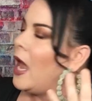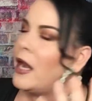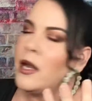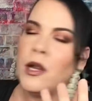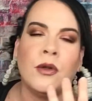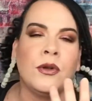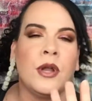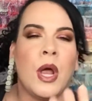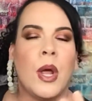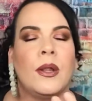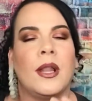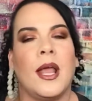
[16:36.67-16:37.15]
I
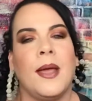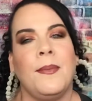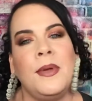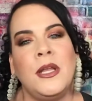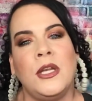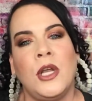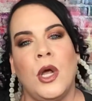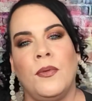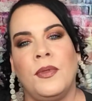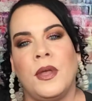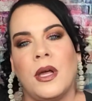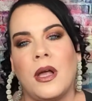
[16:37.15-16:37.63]
don't know. Let
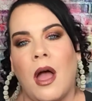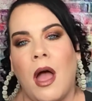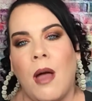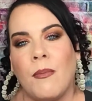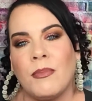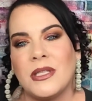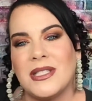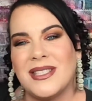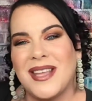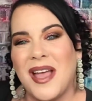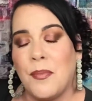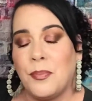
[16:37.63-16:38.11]
me know in the
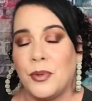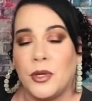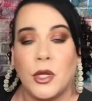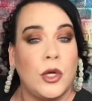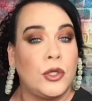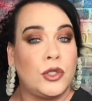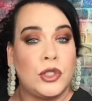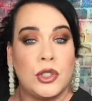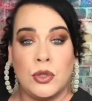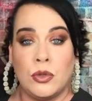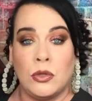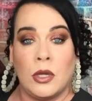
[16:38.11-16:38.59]
comments down
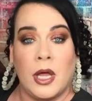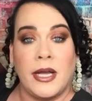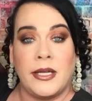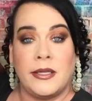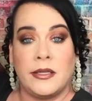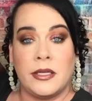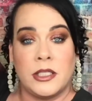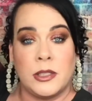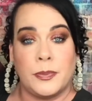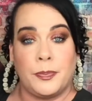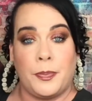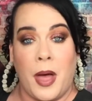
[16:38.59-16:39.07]
below. Do you
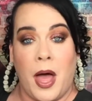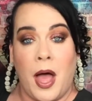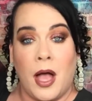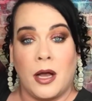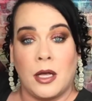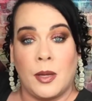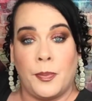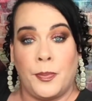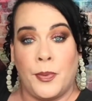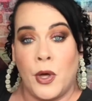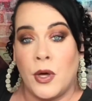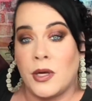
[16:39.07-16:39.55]
like this
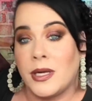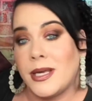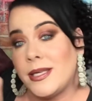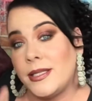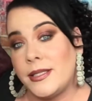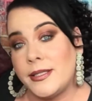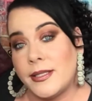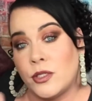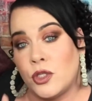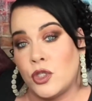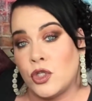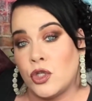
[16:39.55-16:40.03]
pocketbook?
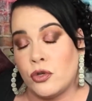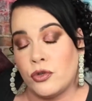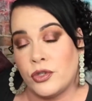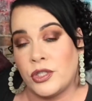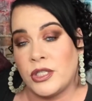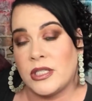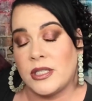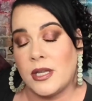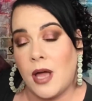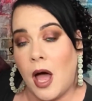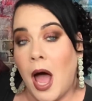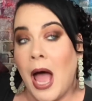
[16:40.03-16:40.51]
Is this your
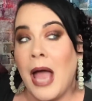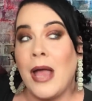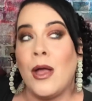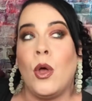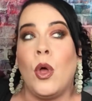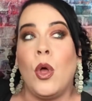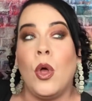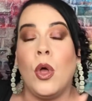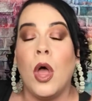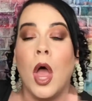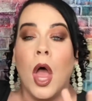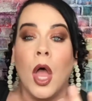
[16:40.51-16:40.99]

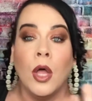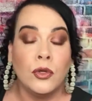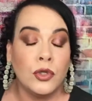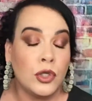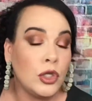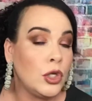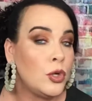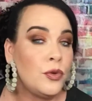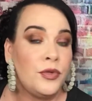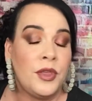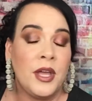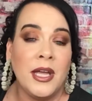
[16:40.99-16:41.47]
style?
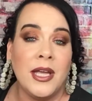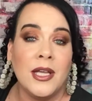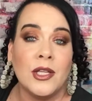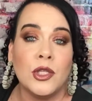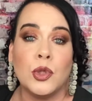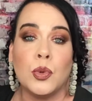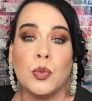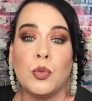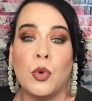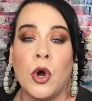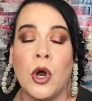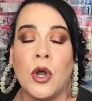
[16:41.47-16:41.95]
Do you think
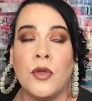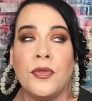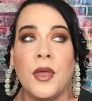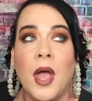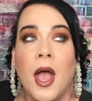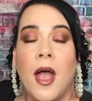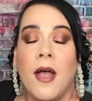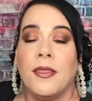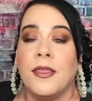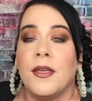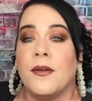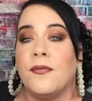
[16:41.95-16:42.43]
it's worth
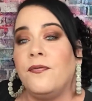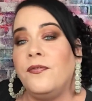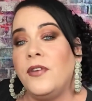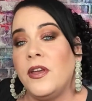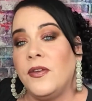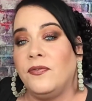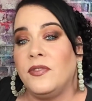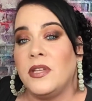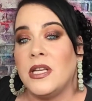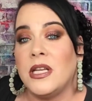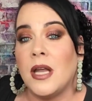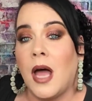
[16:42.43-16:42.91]
the
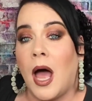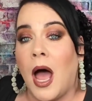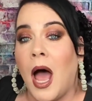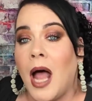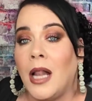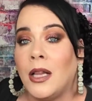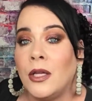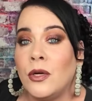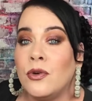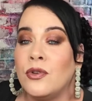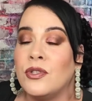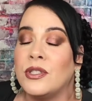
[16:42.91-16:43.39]
$50?
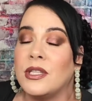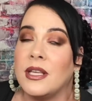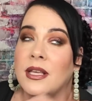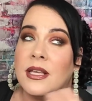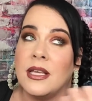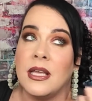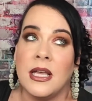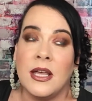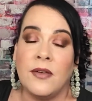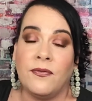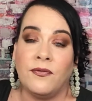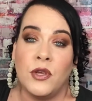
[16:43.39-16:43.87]

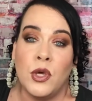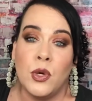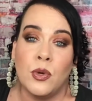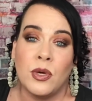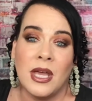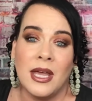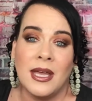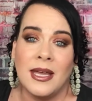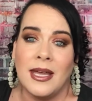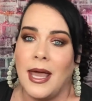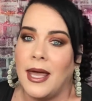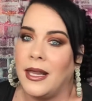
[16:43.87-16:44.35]
if you
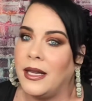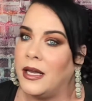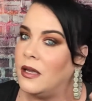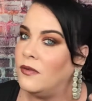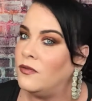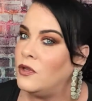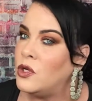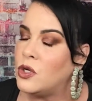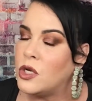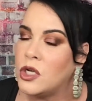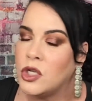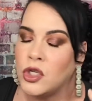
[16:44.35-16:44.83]
can get
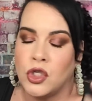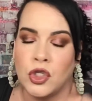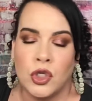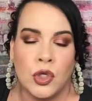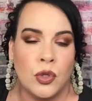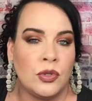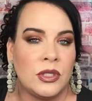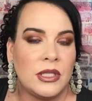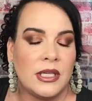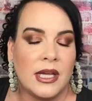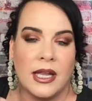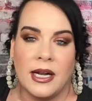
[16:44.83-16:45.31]
it, you can
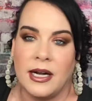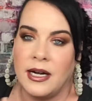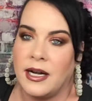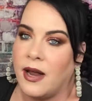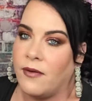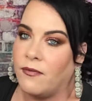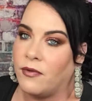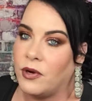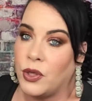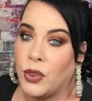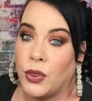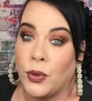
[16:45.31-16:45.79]
choose to get it
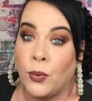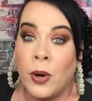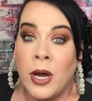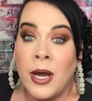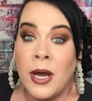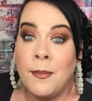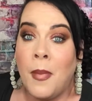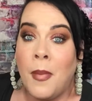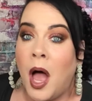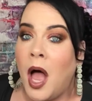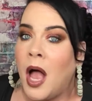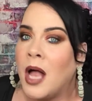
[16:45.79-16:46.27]
every
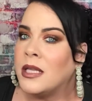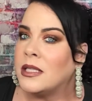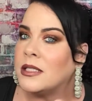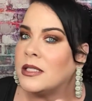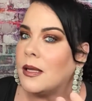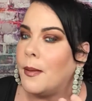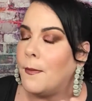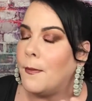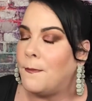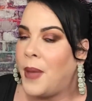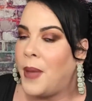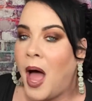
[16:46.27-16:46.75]
three
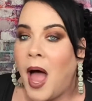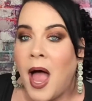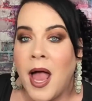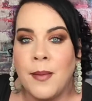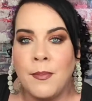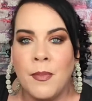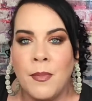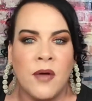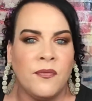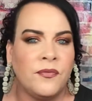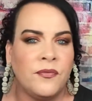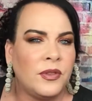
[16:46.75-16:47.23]
months,
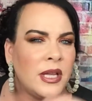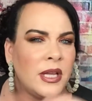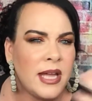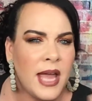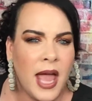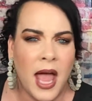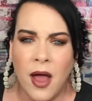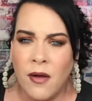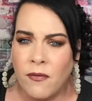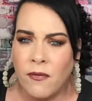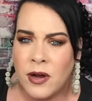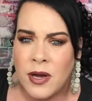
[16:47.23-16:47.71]

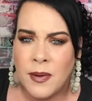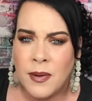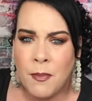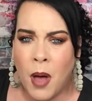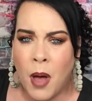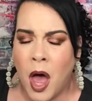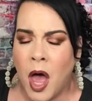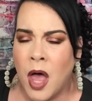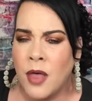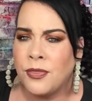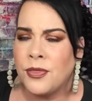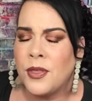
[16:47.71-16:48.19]
bi-monthly, every
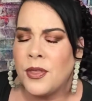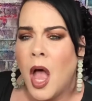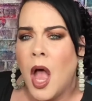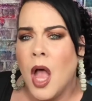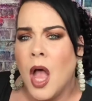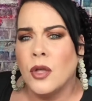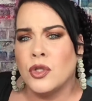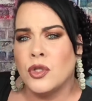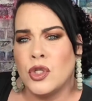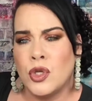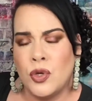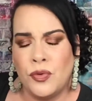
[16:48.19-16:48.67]
month.
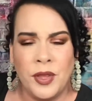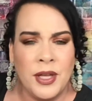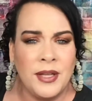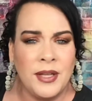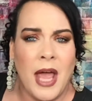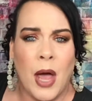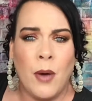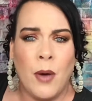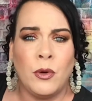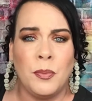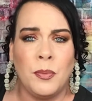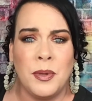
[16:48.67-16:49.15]
Do you
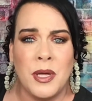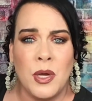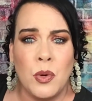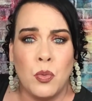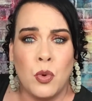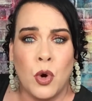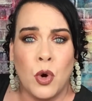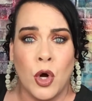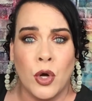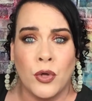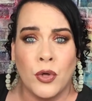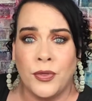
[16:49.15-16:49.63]
think that would be
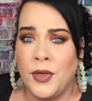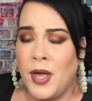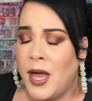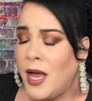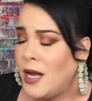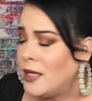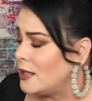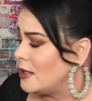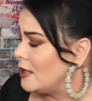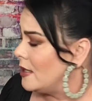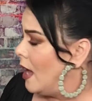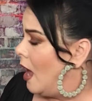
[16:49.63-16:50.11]
worth
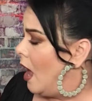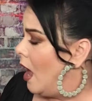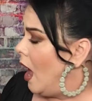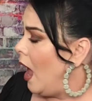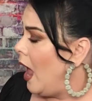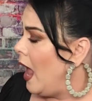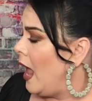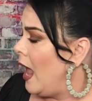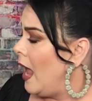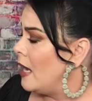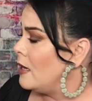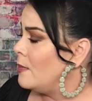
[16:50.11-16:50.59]
it?
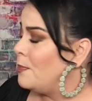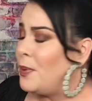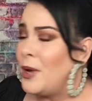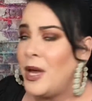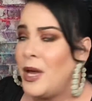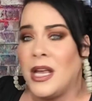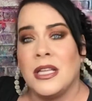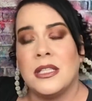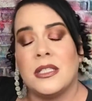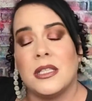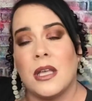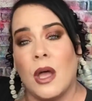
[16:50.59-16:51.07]
And
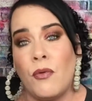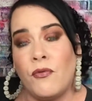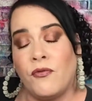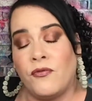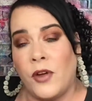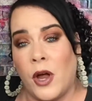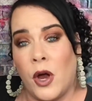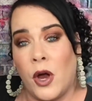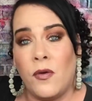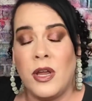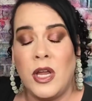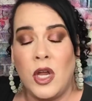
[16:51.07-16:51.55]
But it's a
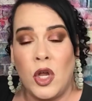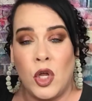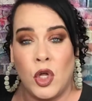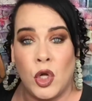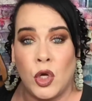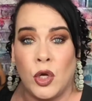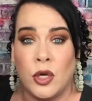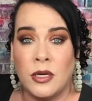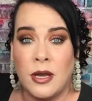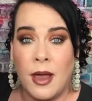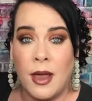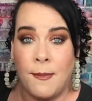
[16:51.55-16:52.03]
very
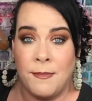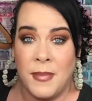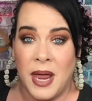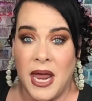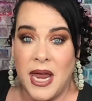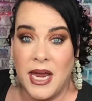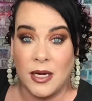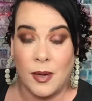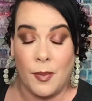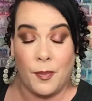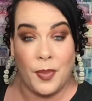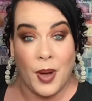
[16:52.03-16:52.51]
good
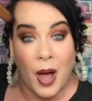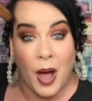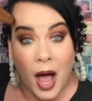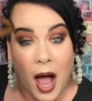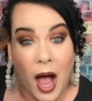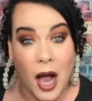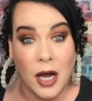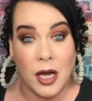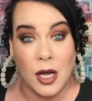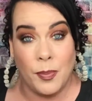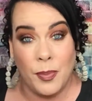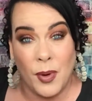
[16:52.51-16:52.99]
made
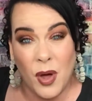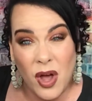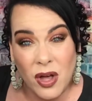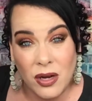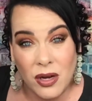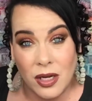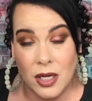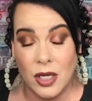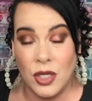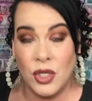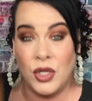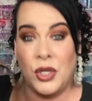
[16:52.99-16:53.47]
pocketbook.